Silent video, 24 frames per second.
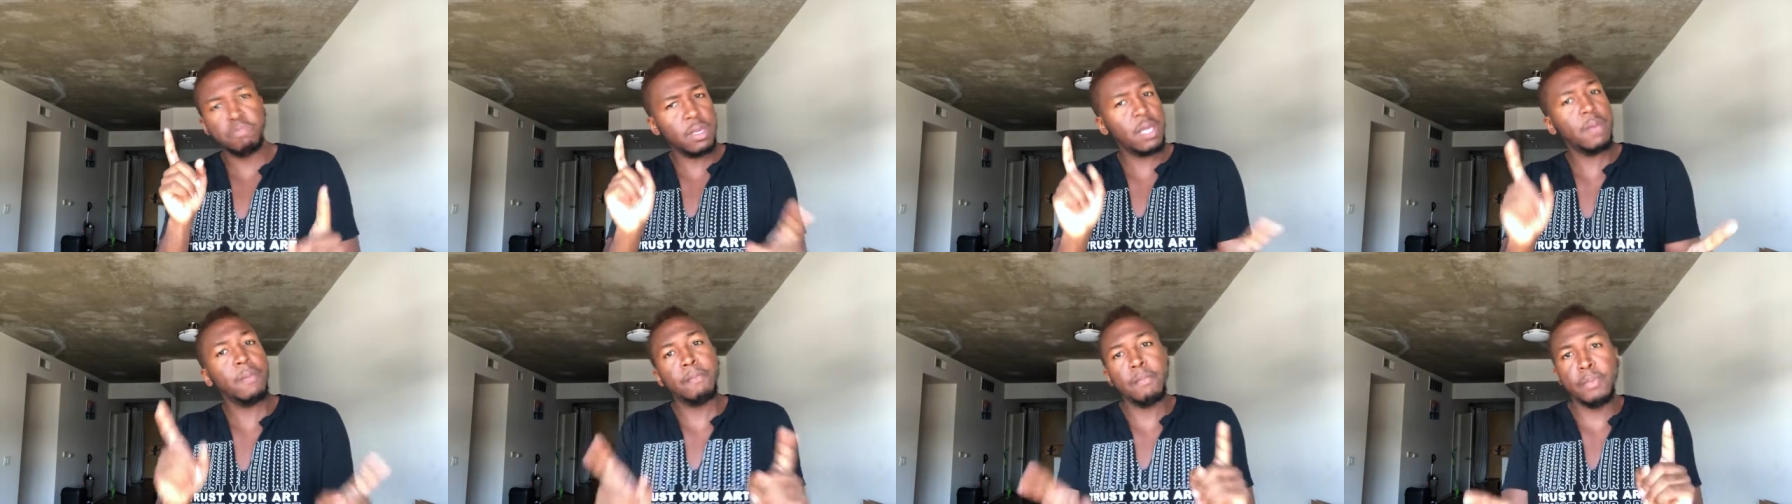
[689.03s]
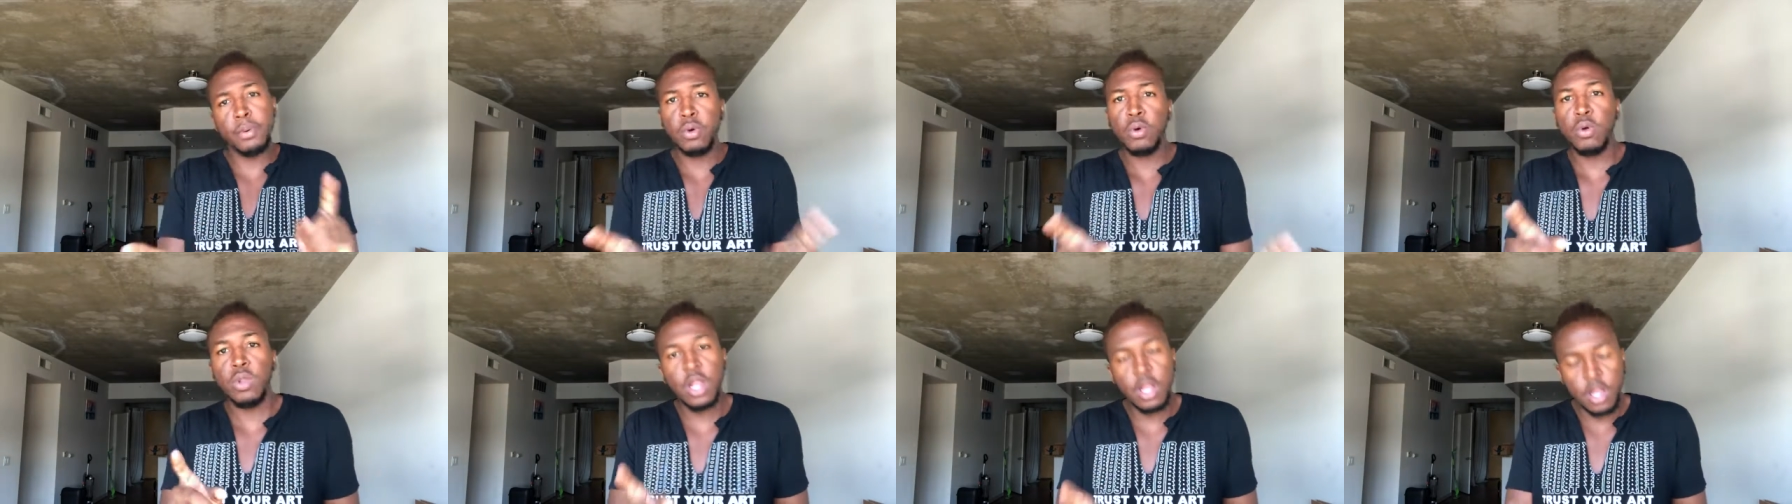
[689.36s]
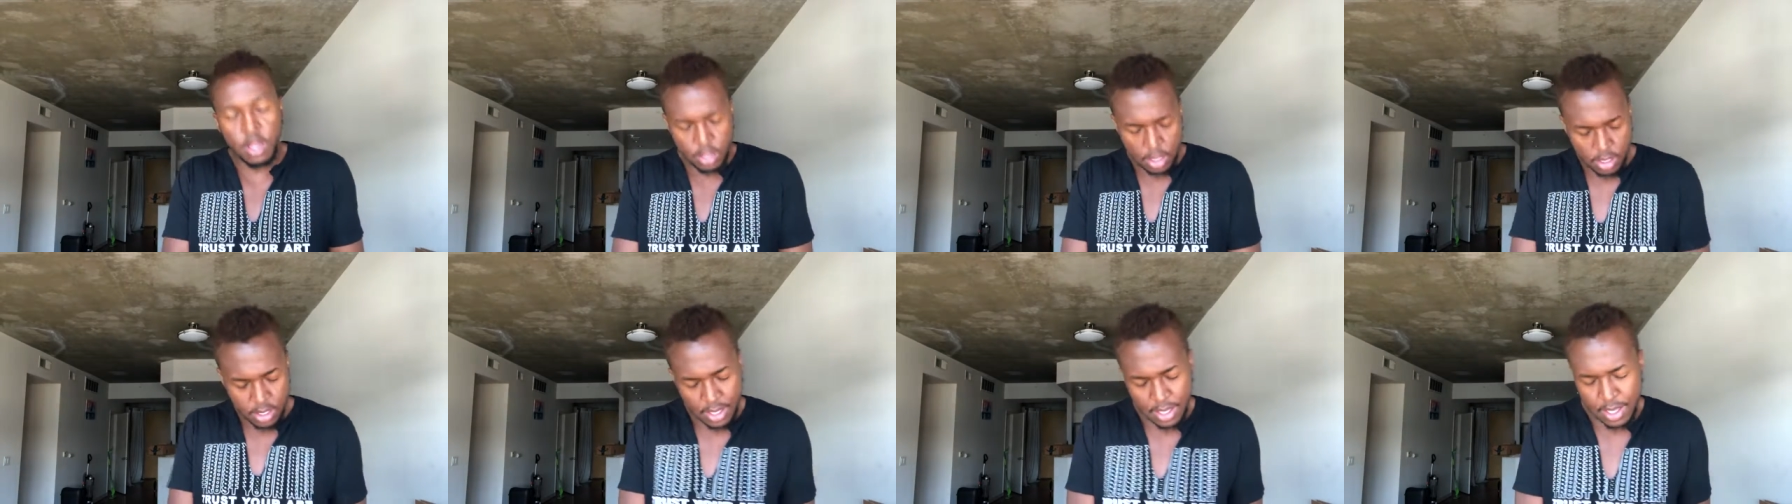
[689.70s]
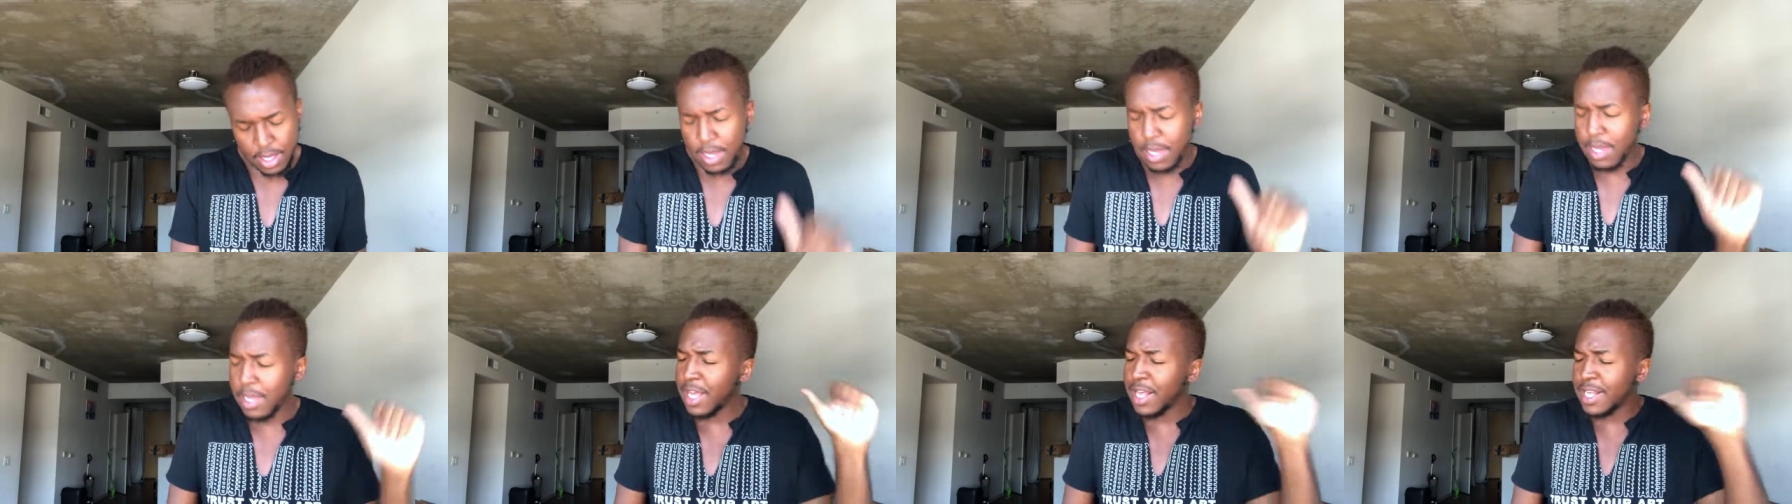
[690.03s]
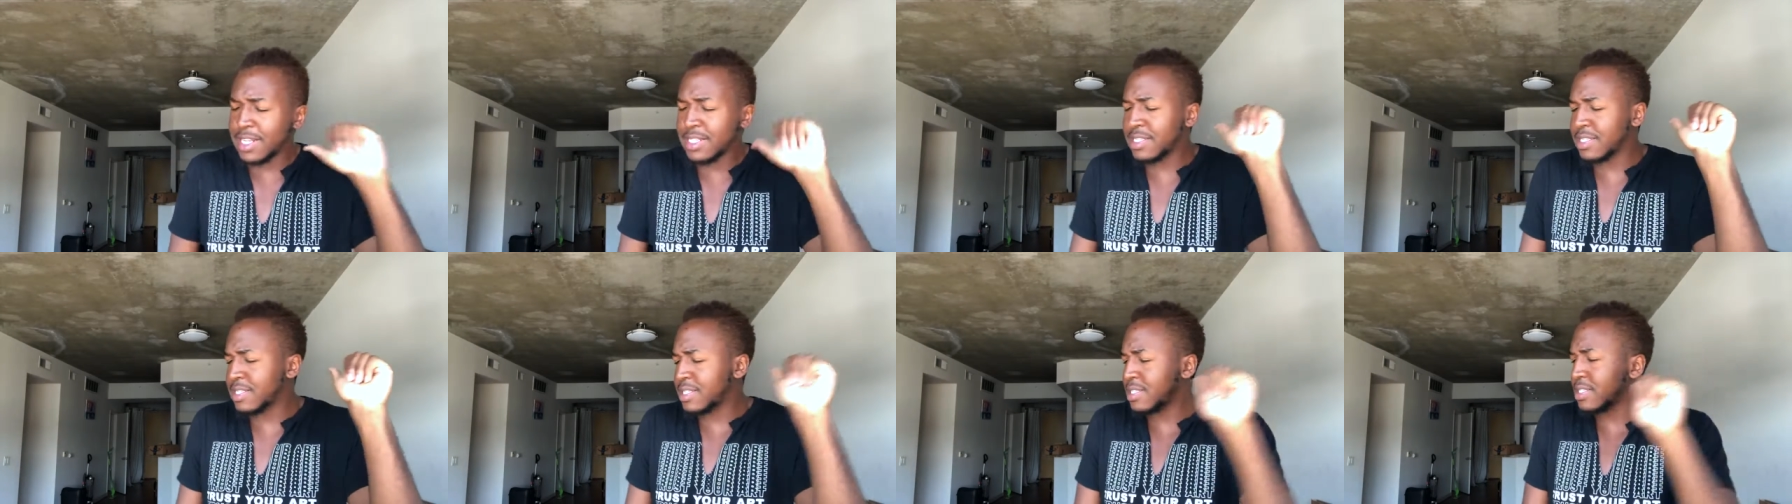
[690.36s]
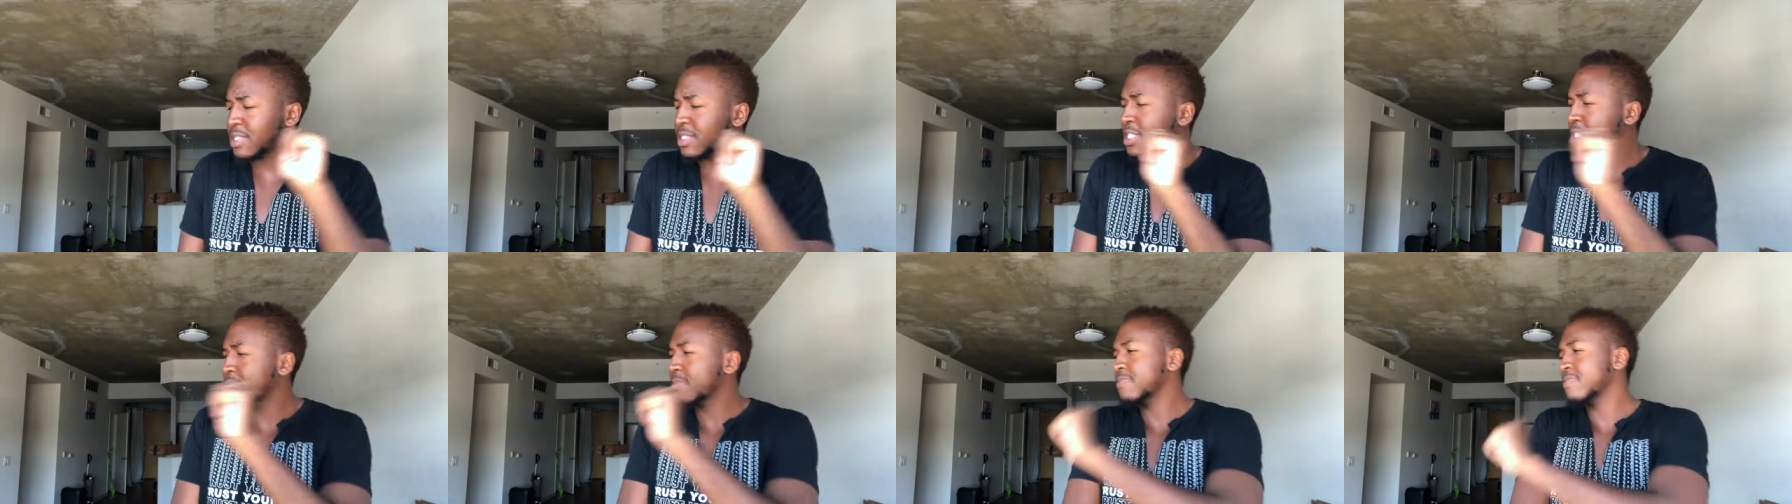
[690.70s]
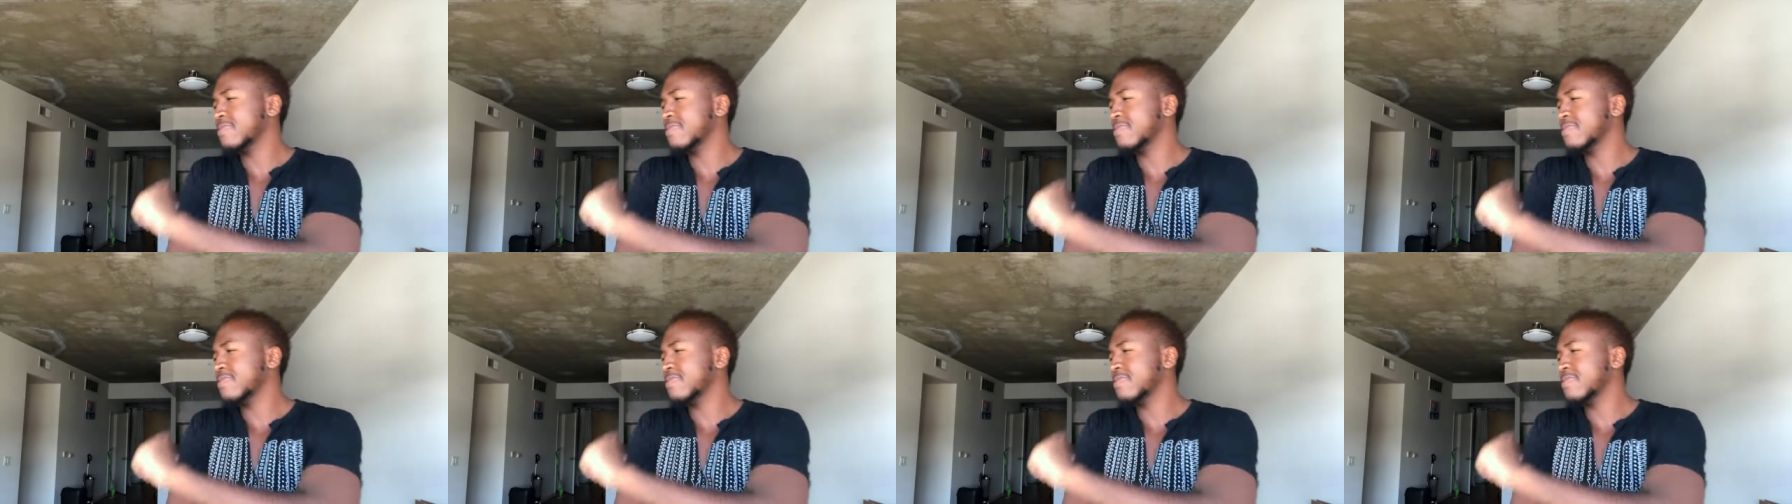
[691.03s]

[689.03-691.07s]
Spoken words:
people, yes.